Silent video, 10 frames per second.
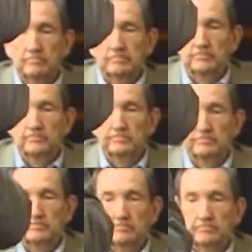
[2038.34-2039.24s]

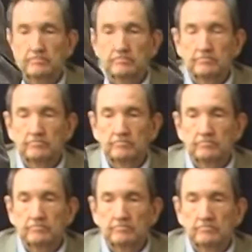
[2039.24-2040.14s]

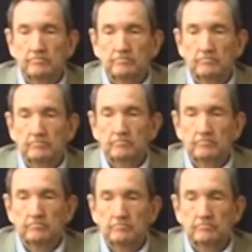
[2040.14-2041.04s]

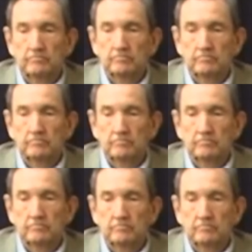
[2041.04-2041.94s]

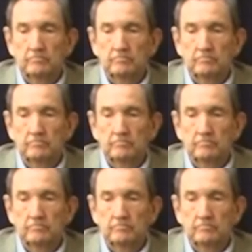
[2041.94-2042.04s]
(silent)